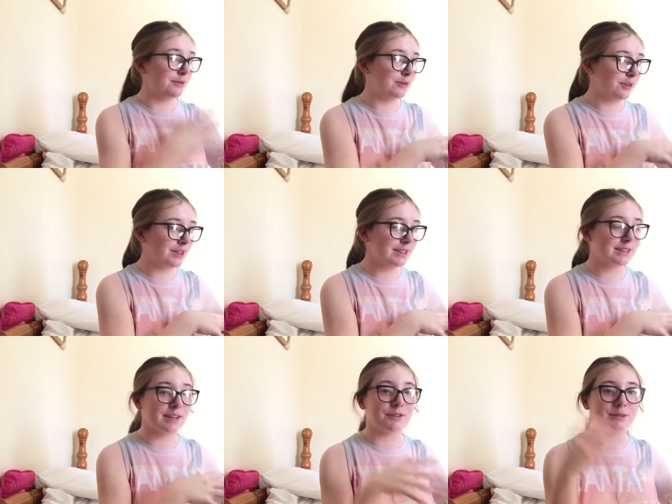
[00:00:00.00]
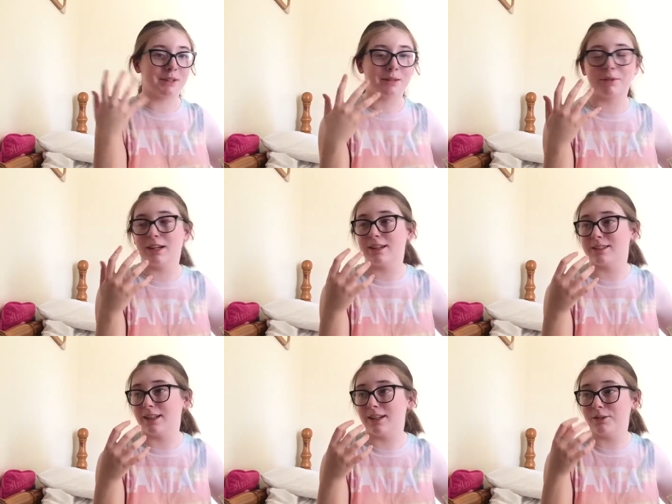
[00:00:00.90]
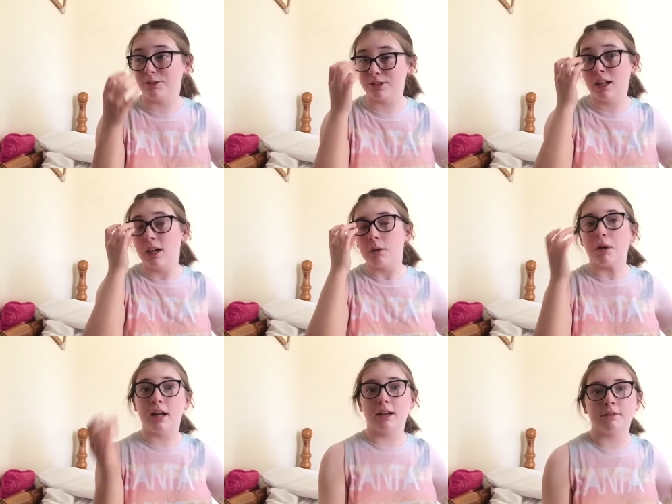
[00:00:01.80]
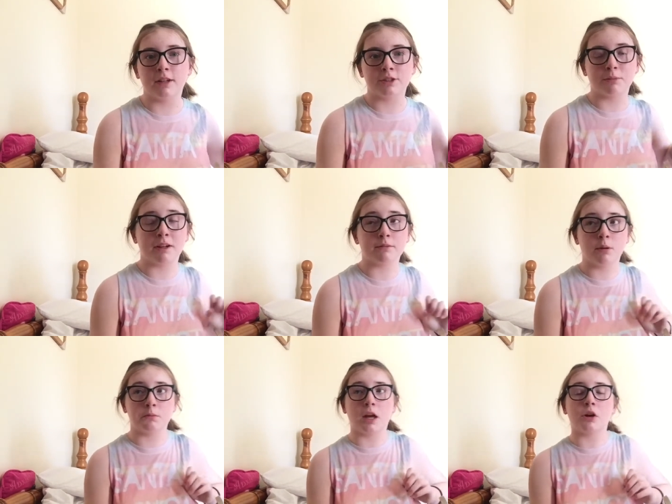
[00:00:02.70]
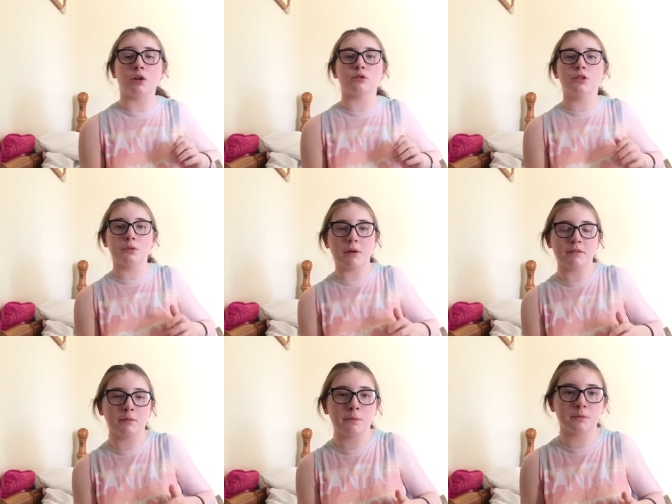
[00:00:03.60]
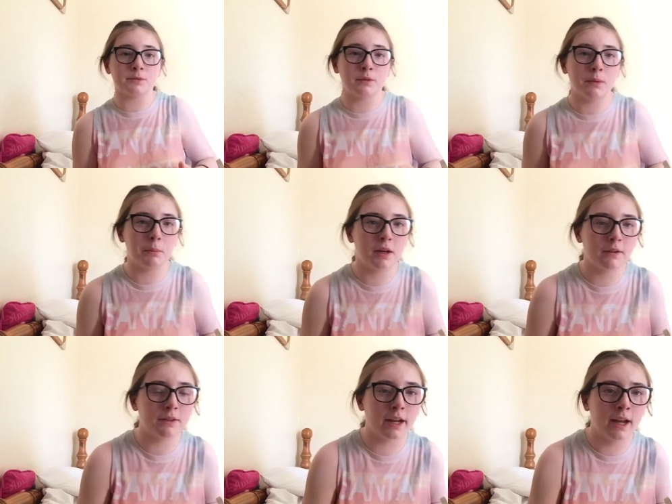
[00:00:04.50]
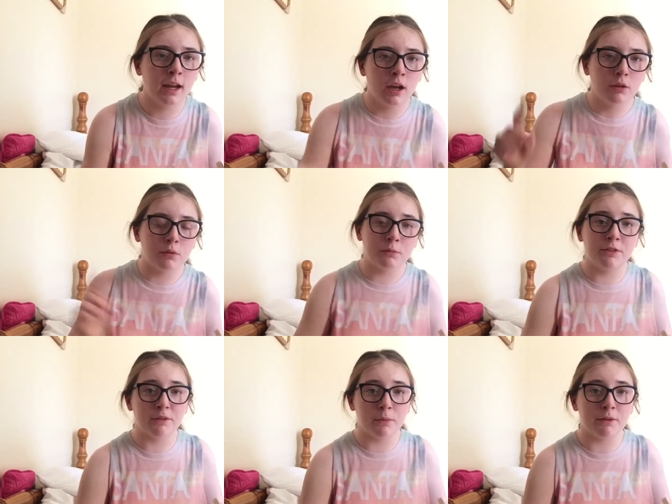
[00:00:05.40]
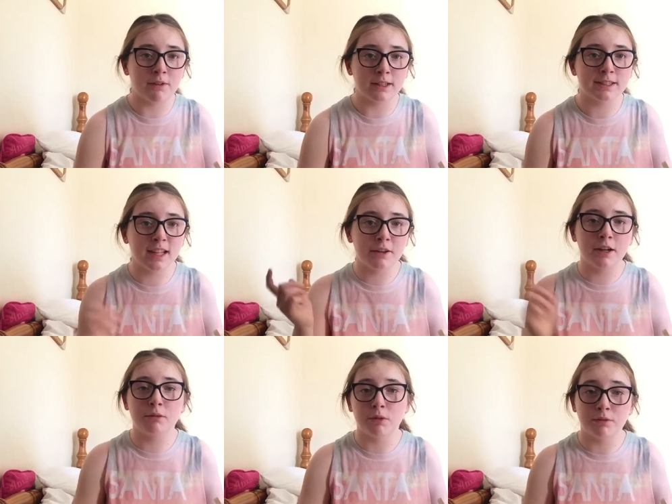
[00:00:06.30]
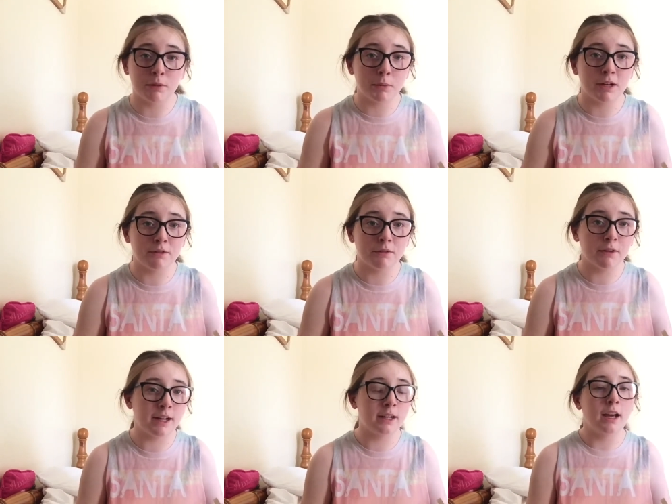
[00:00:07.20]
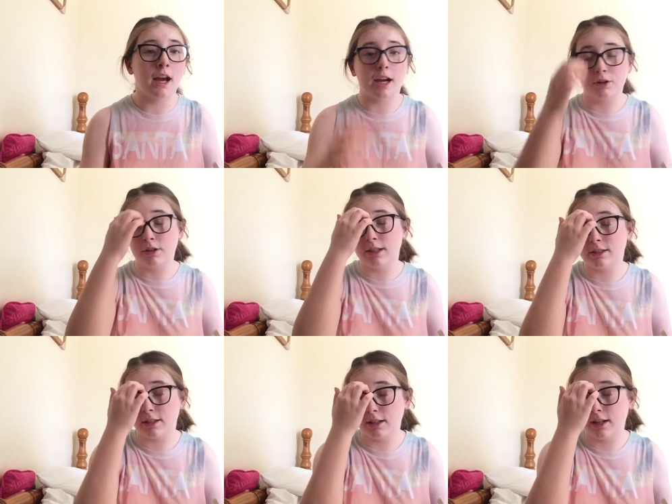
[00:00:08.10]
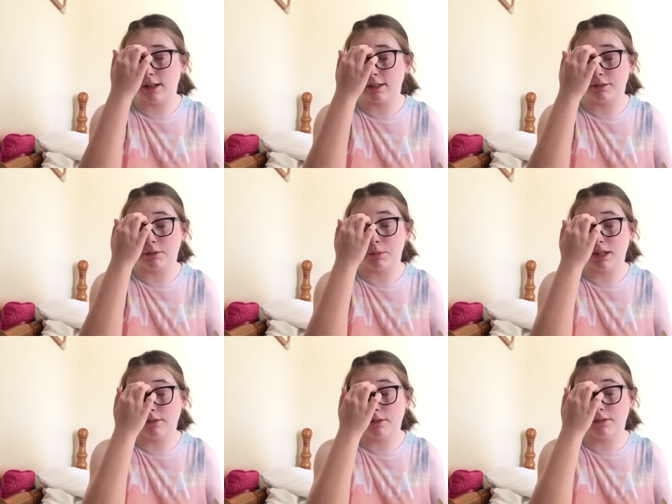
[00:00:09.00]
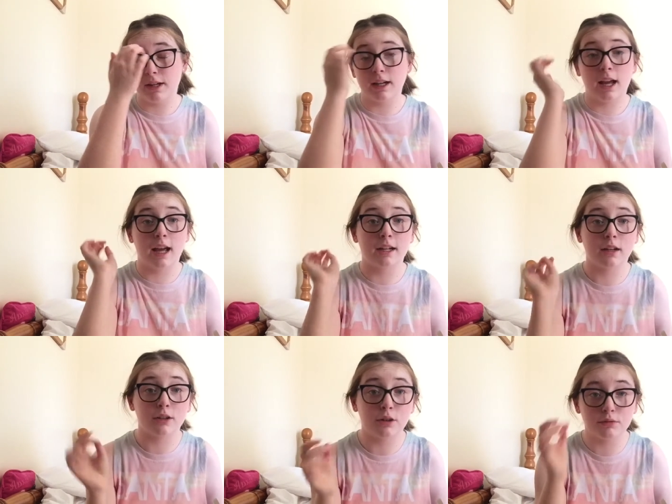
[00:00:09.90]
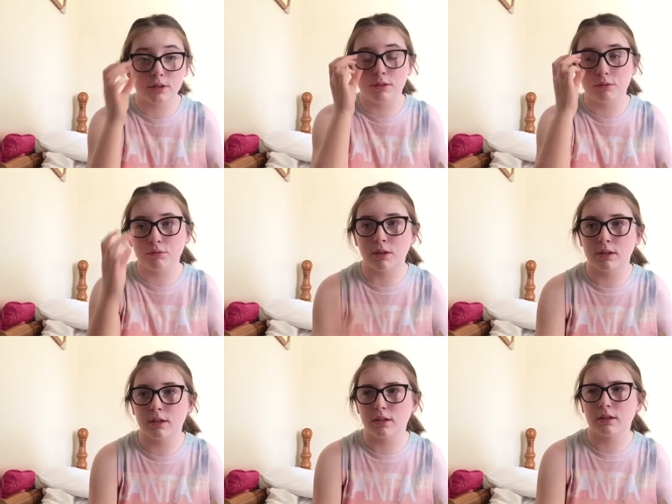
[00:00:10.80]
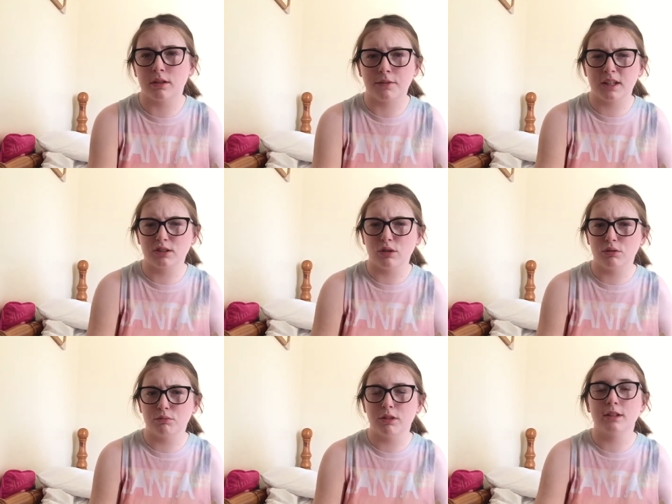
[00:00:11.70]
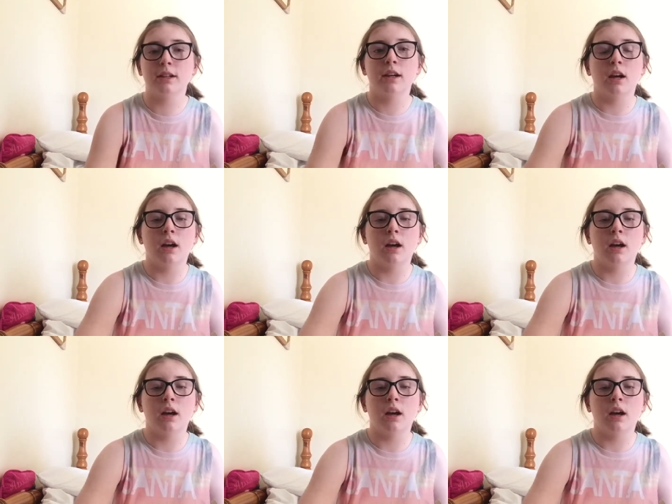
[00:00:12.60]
of all of these together is making my eyes slightly water. But I love Lush bath bombs. I got two bath bombs for my birthday, one from my friend Sarah and one from another friend. I got Intergalactic from my other friend and Golden Wonder, I think it's Golden Wonder,